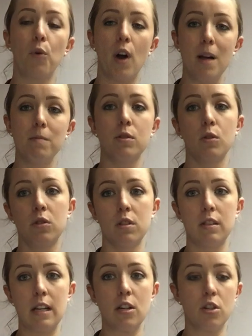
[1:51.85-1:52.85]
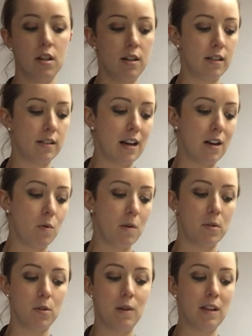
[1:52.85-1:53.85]
Prime socialization is anywhere
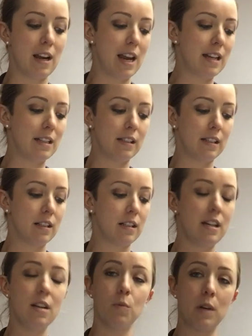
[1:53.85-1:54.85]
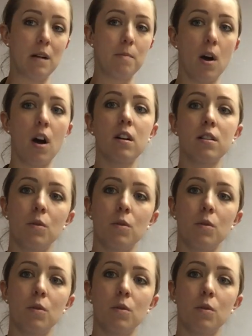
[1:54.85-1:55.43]
between that 8 to 16 week mark.